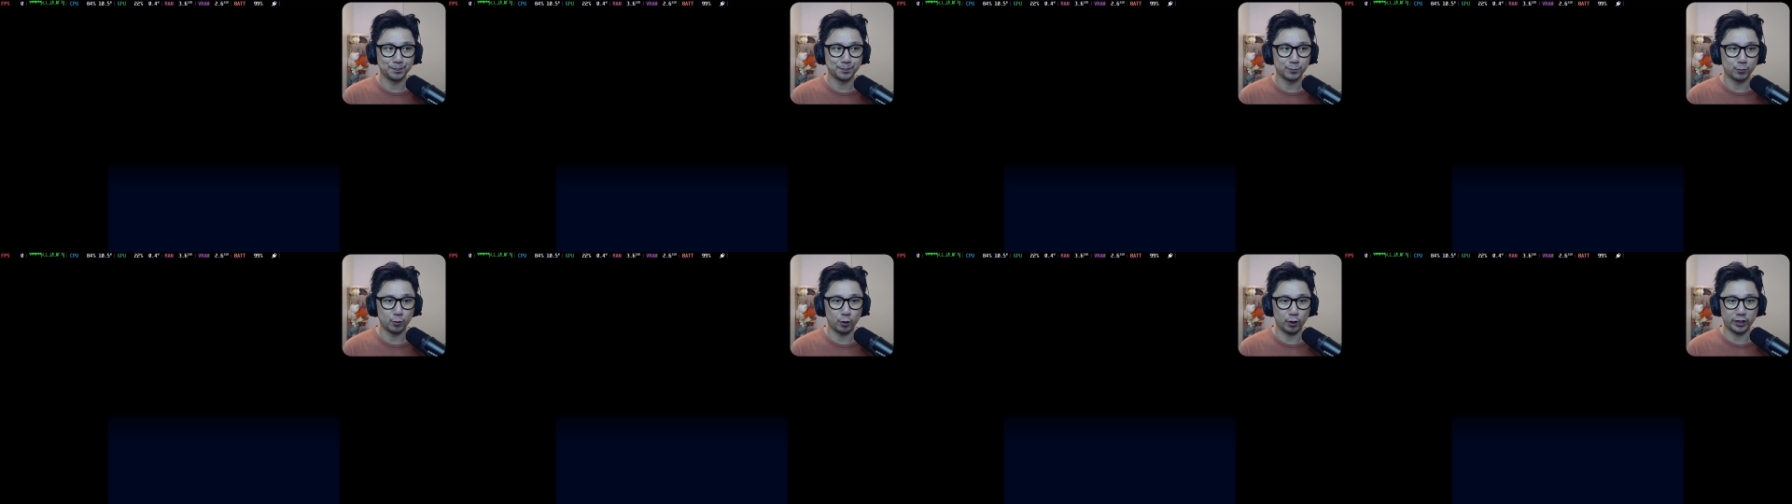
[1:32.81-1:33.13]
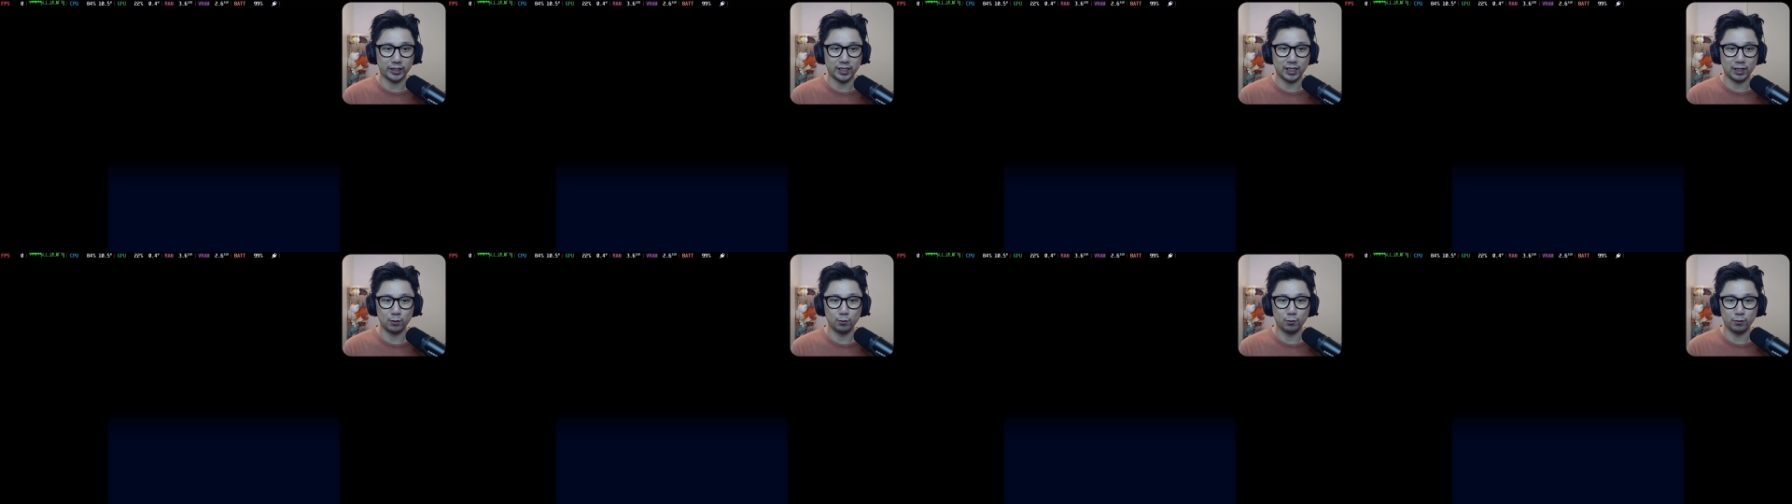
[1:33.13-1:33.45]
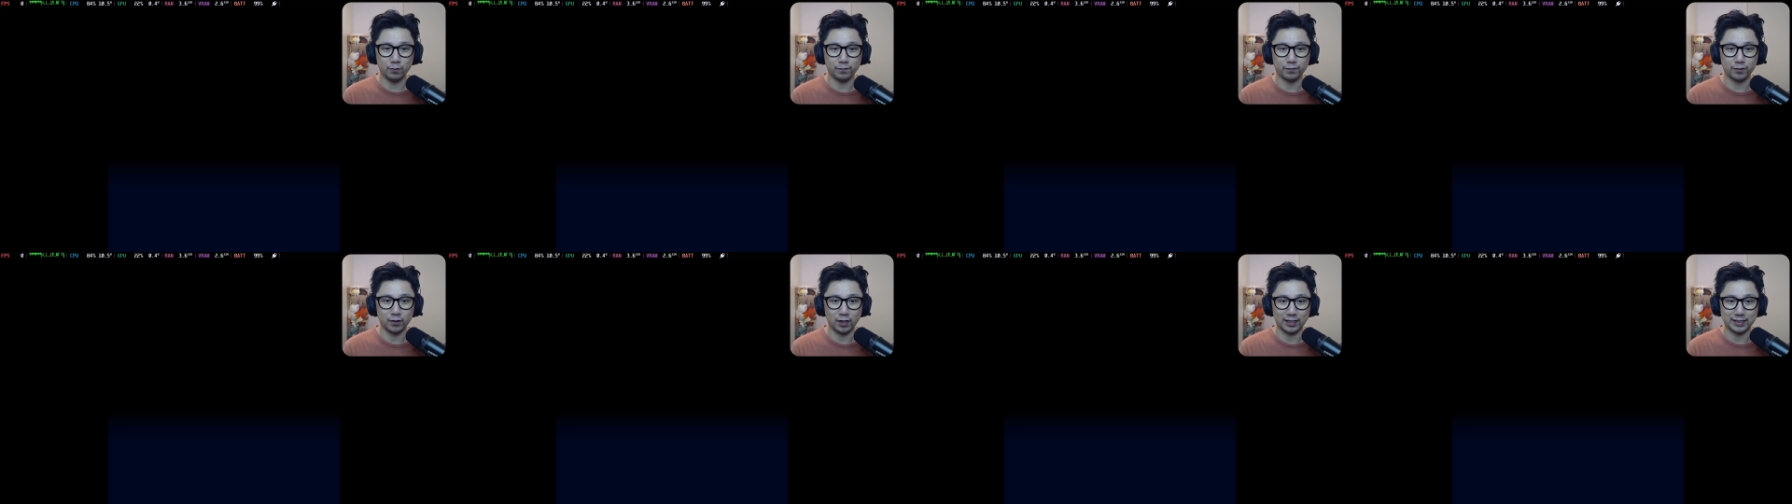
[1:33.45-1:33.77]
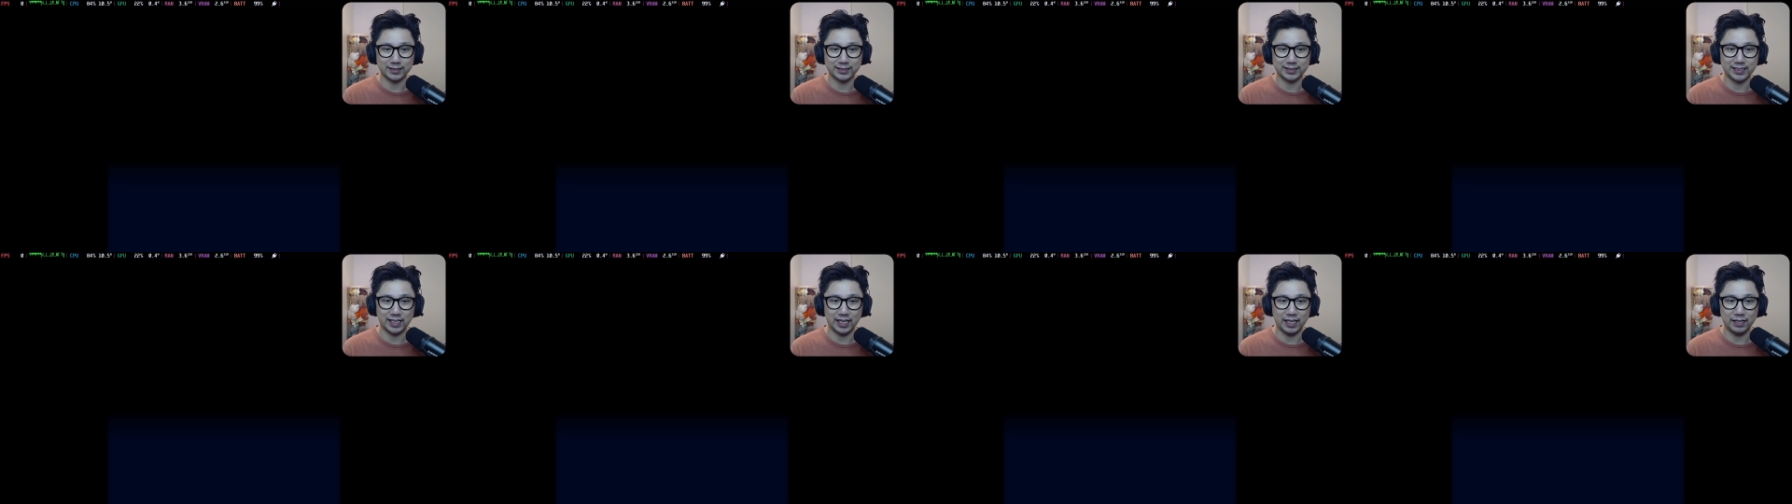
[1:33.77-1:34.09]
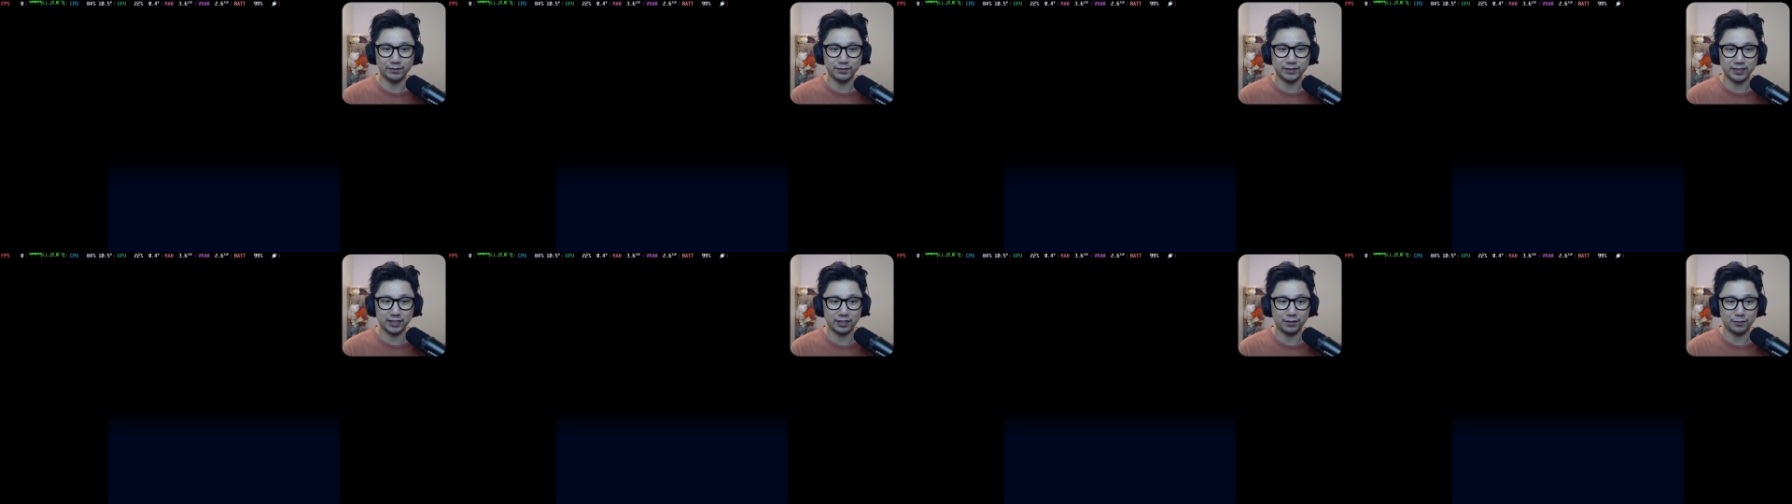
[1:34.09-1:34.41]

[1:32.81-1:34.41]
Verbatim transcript: working with like saves and